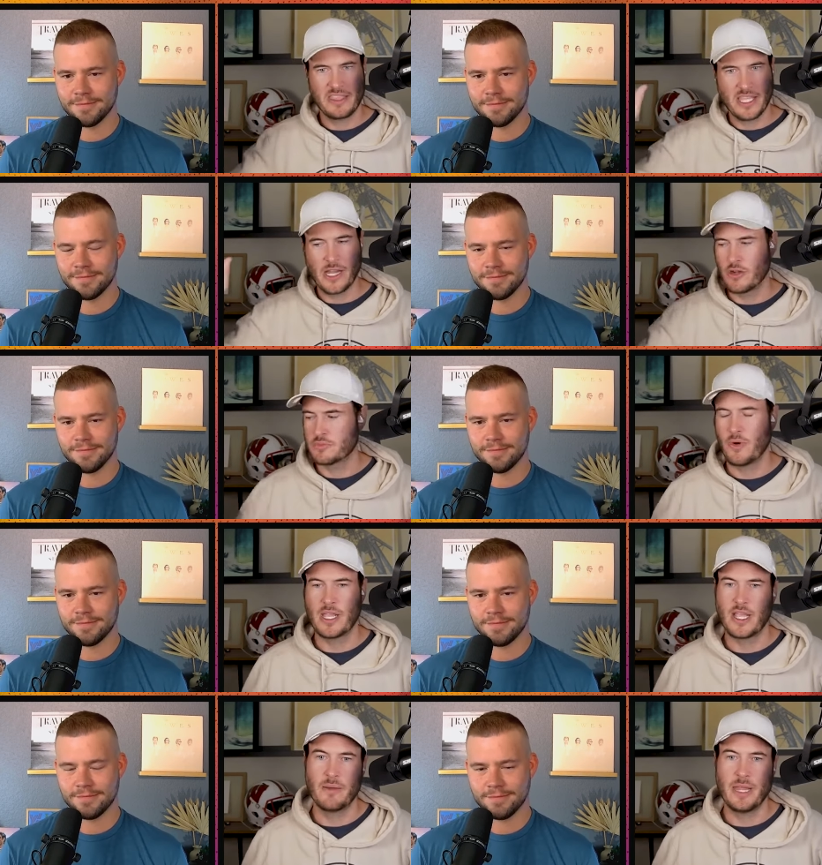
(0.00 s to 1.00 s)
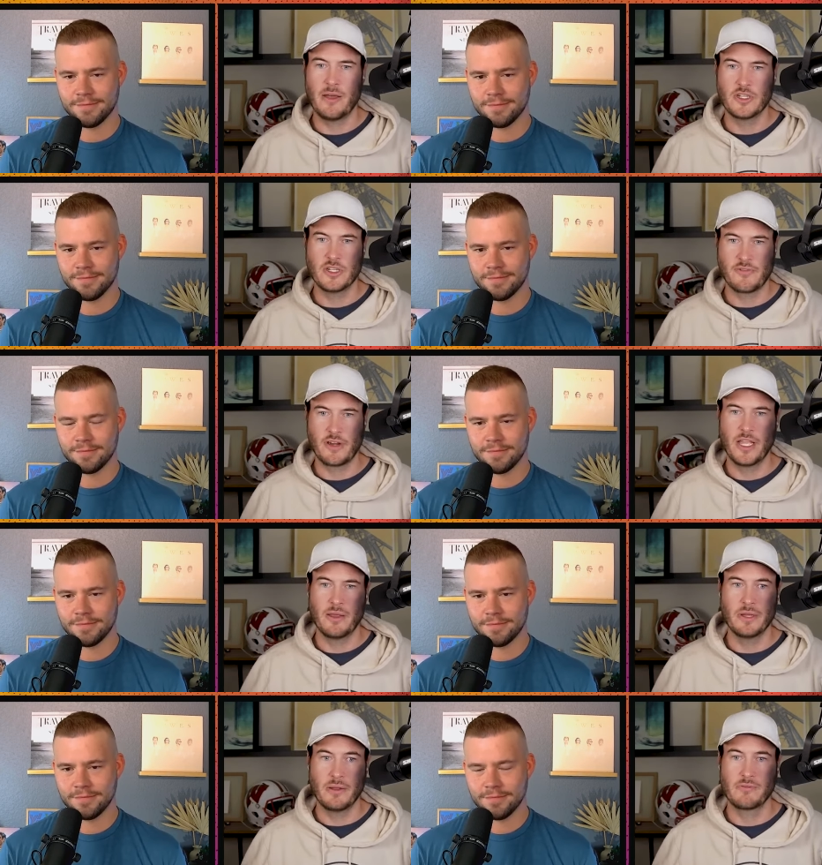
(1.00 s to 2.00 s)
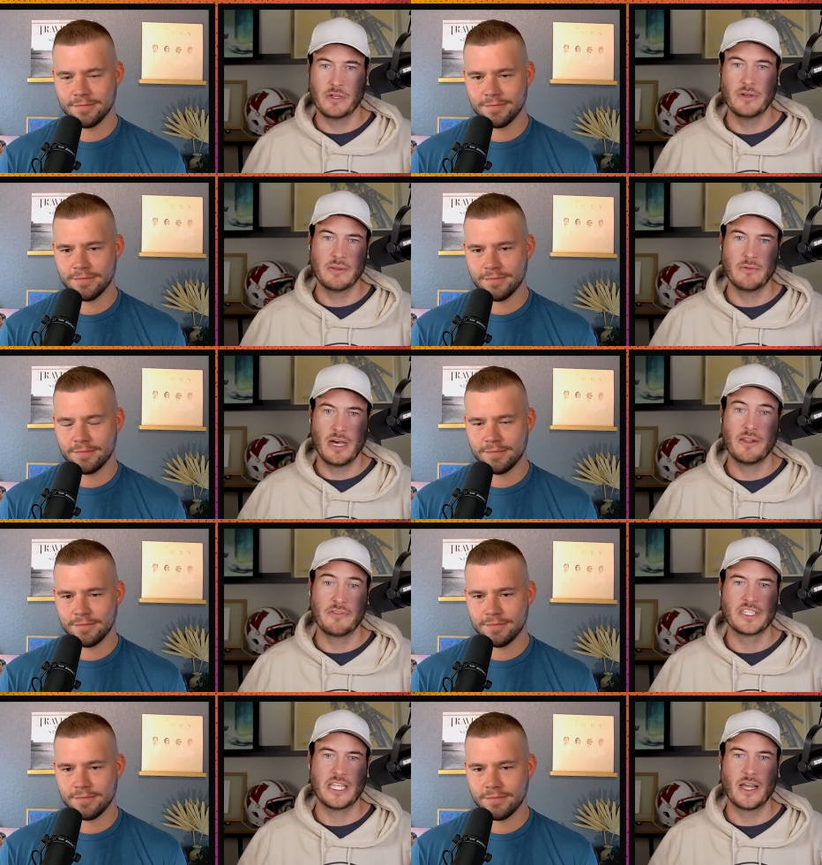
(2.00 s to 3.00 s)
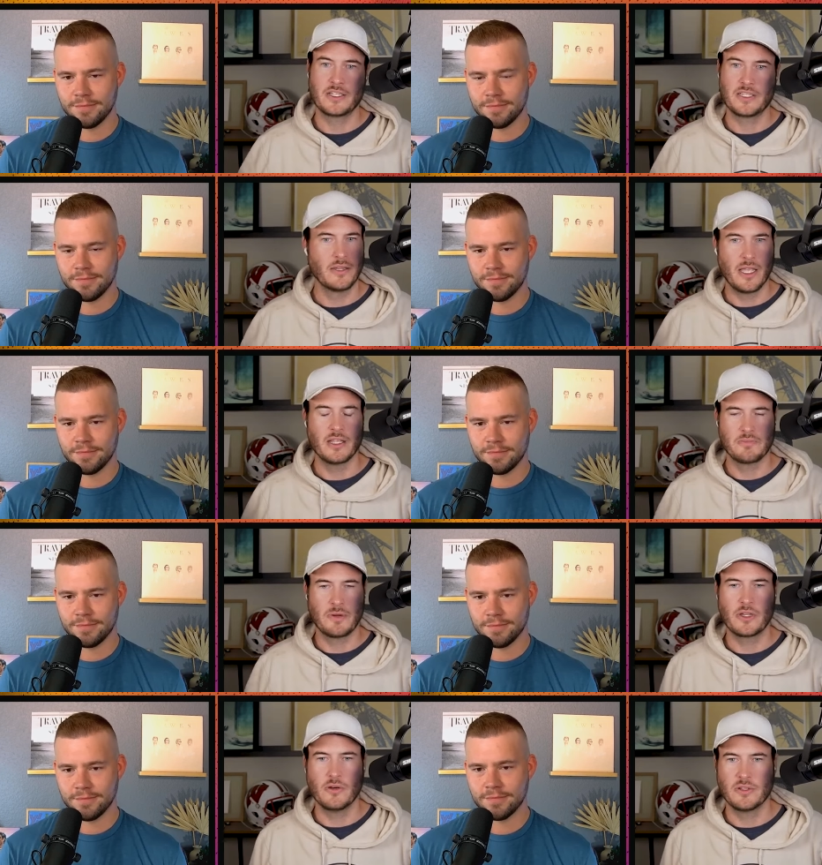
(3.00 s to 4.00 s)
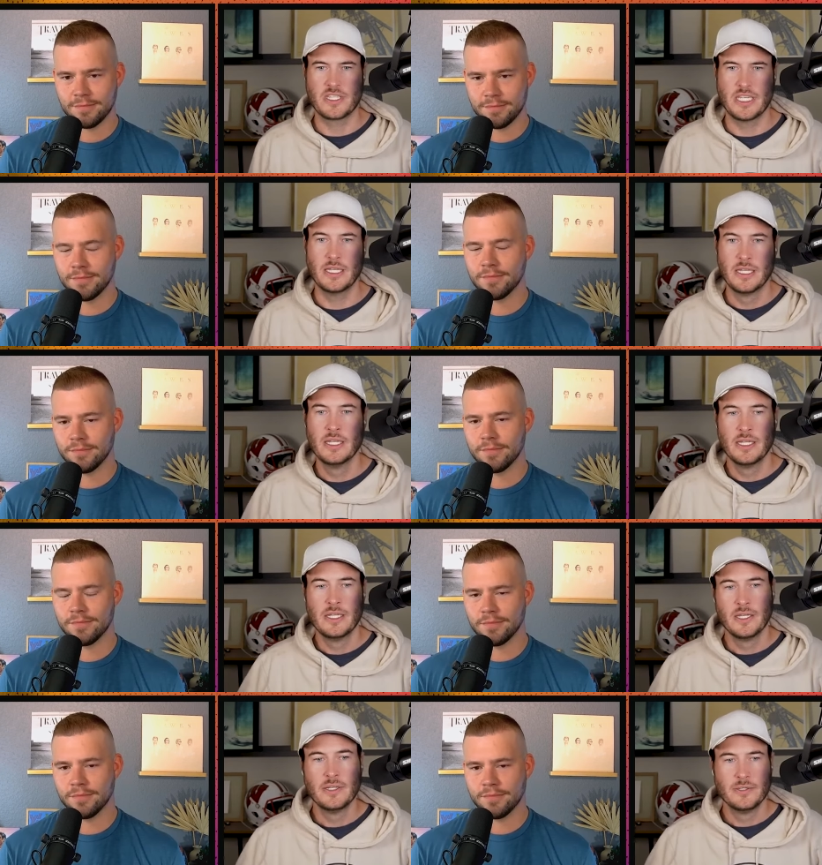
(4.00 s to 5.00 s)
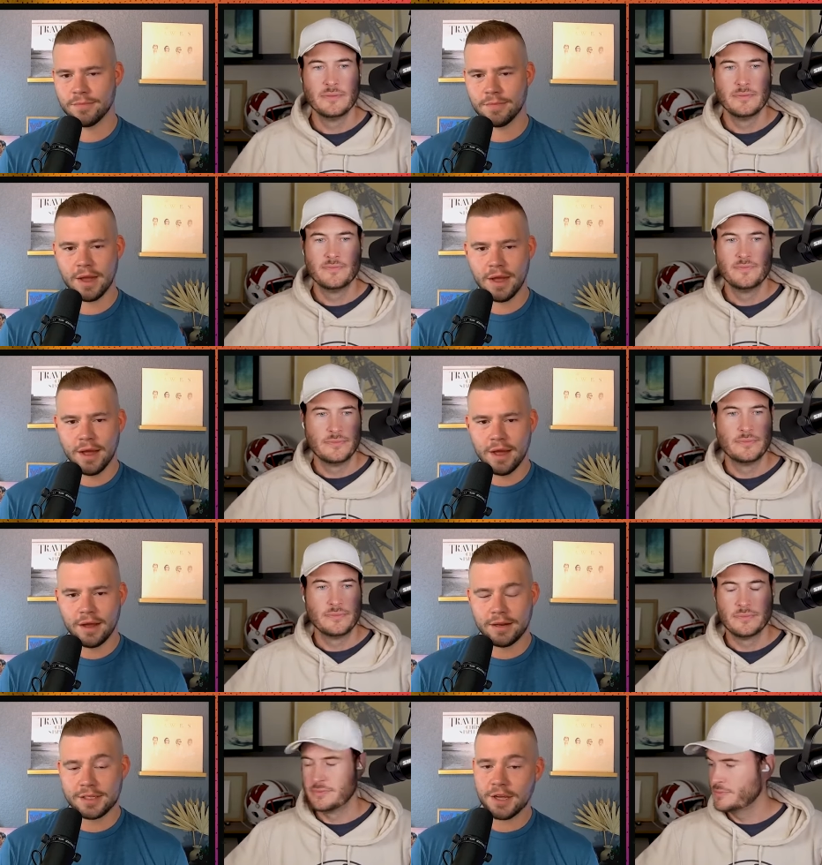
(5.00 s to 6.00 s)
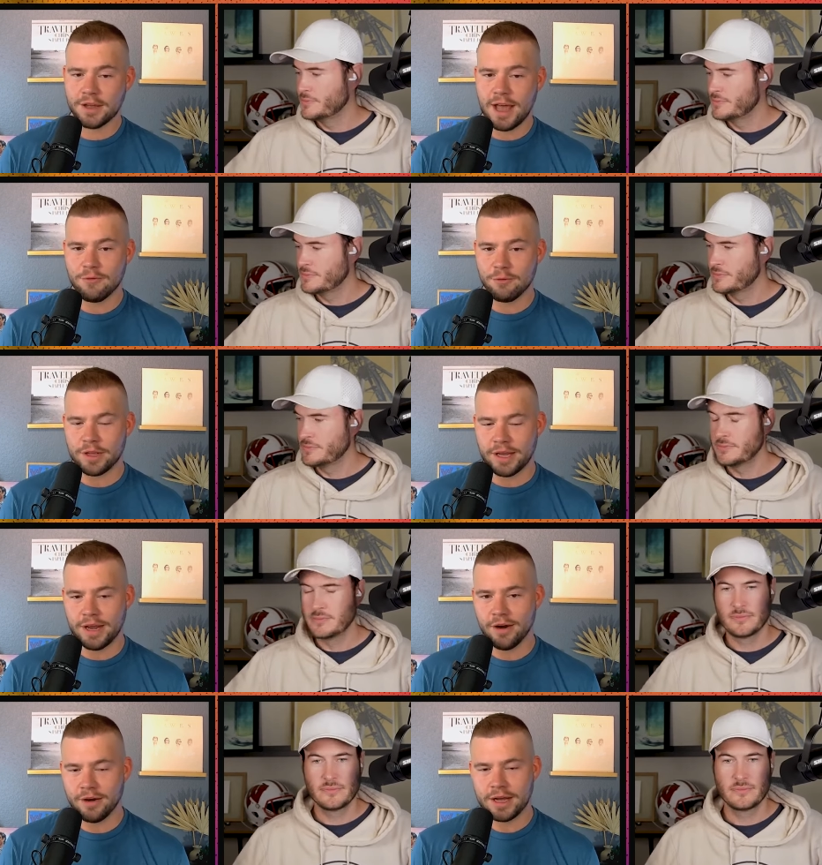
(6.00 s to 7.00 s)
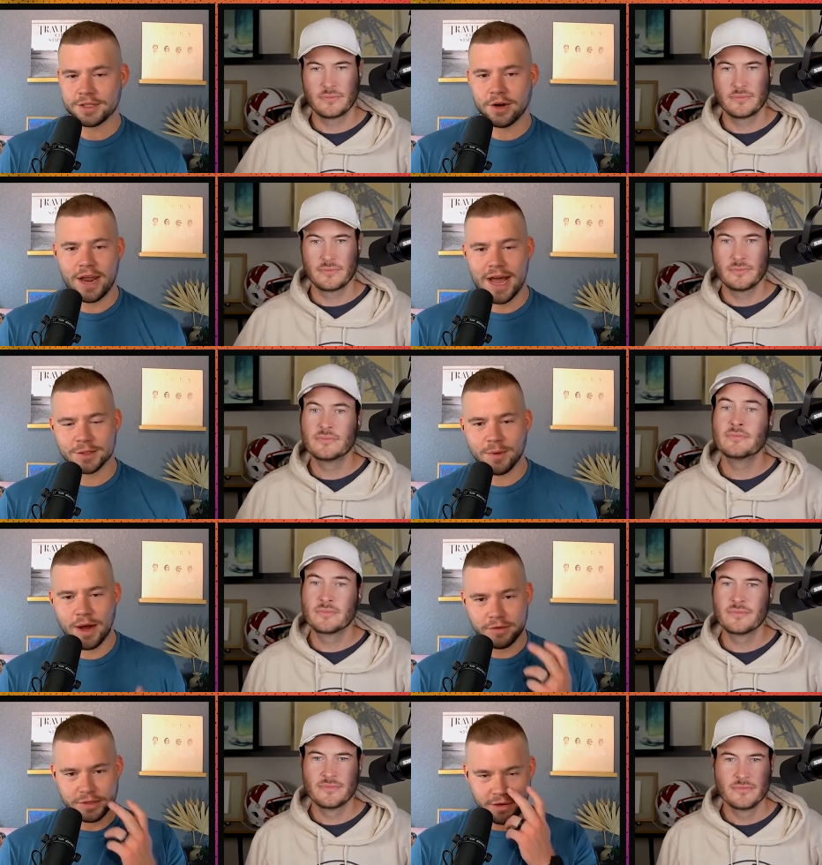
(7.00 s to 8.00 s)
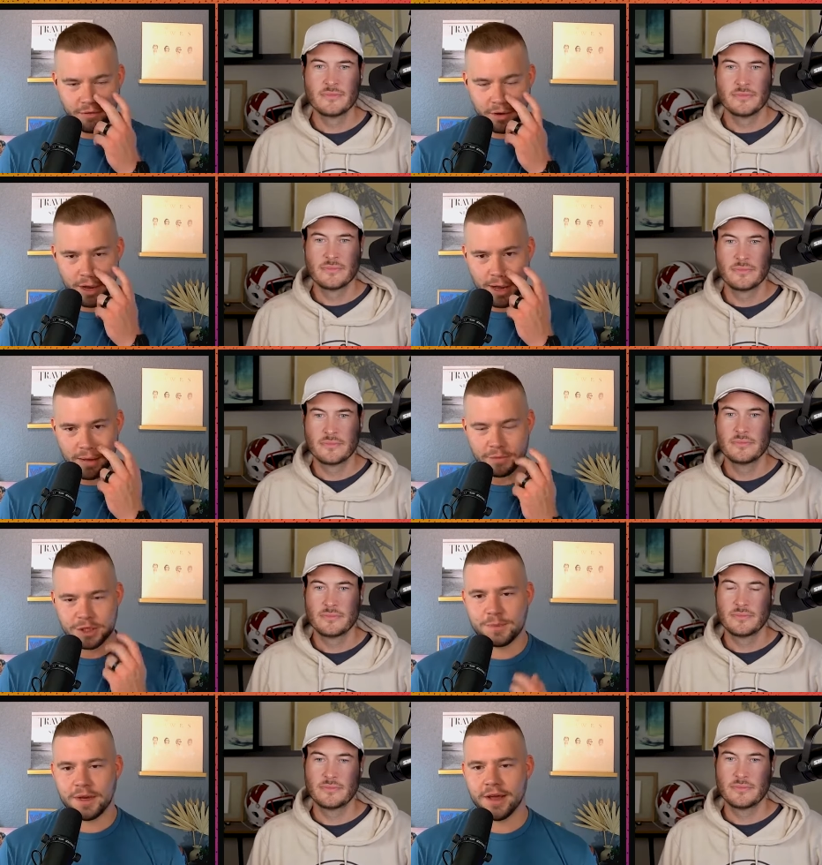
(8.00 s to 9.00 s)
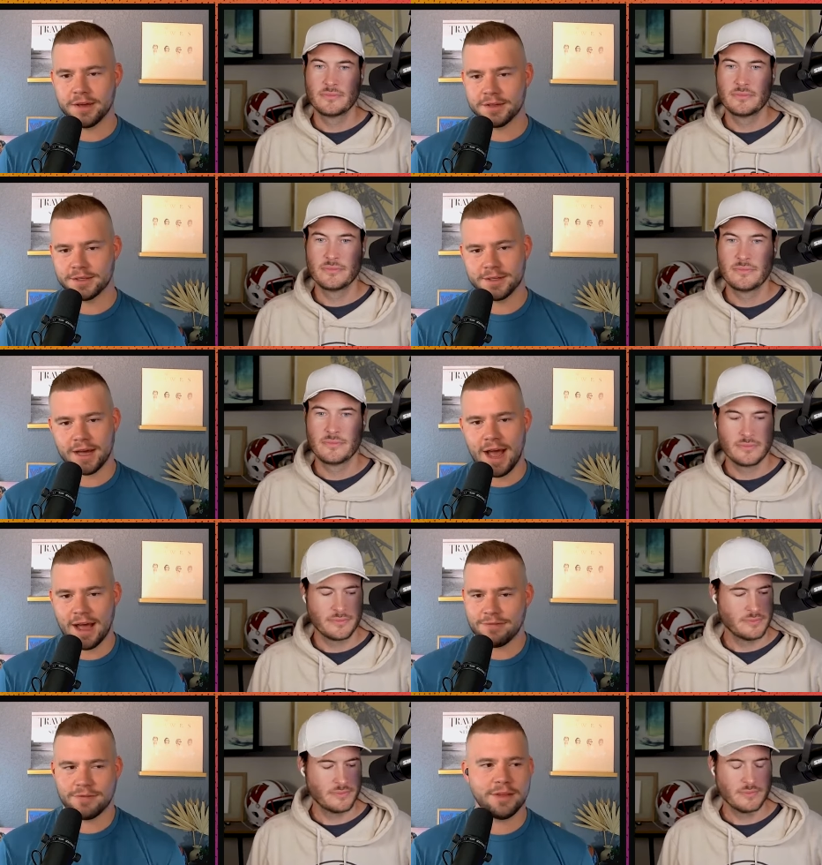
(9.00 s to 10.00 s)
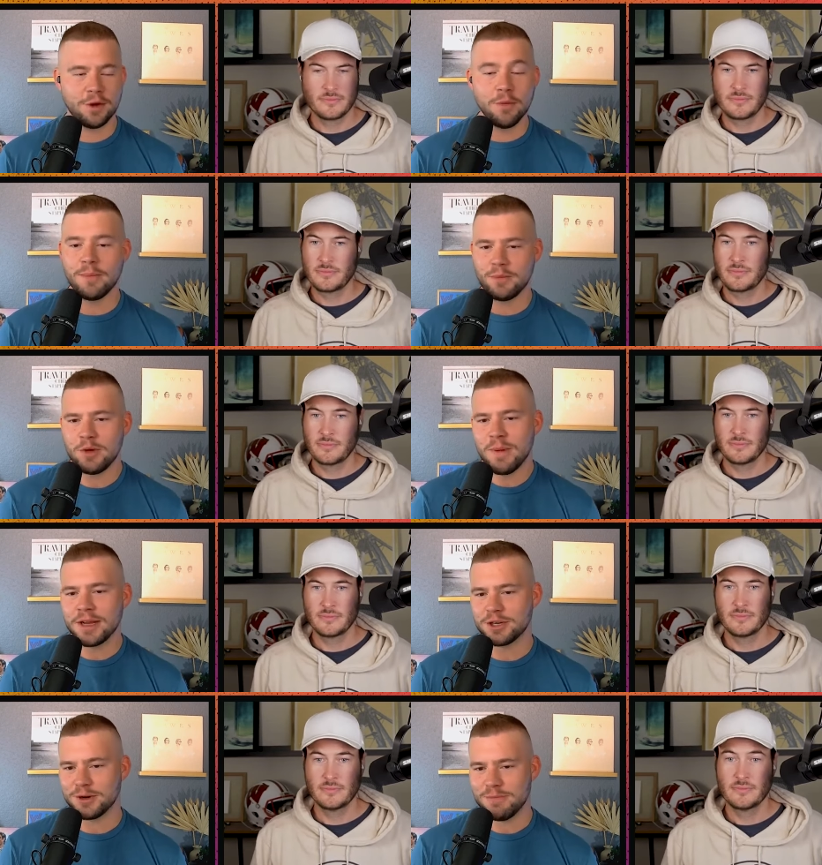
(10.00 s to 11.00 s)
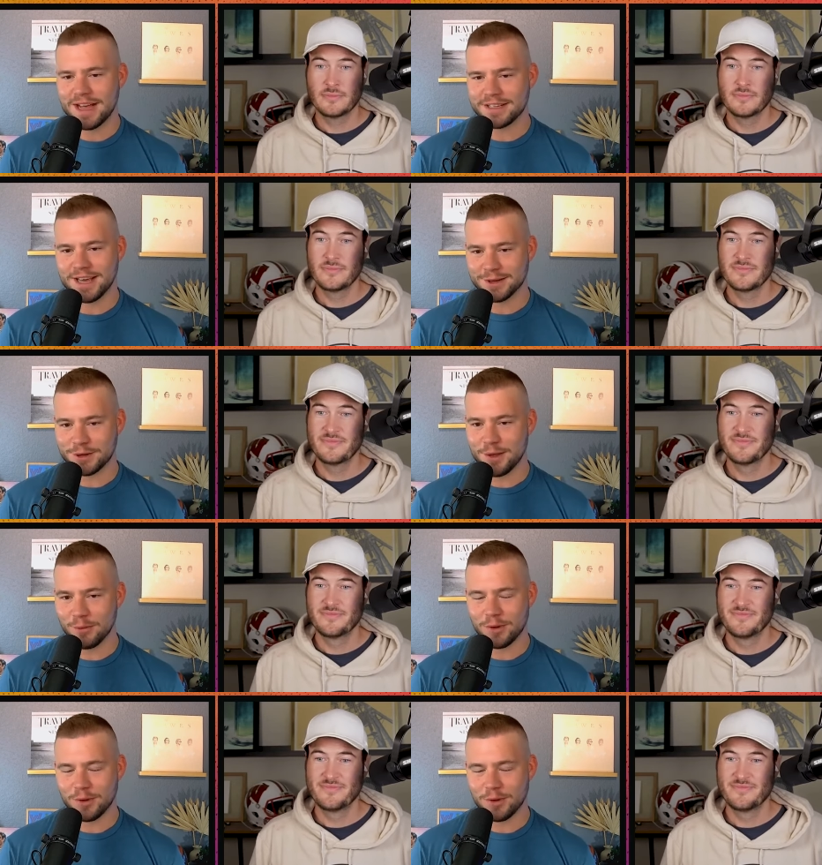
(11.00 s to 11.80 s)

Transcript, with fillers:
Speaker 1: I think the arrow is pointing up not only just for him, but really a lot of the Seahawks, and it's pretty cool to see.
Speaker 2: Let's talk Calvin Ridley here as our last wide receiver, um, just because I, you you mentioned in passing yesterday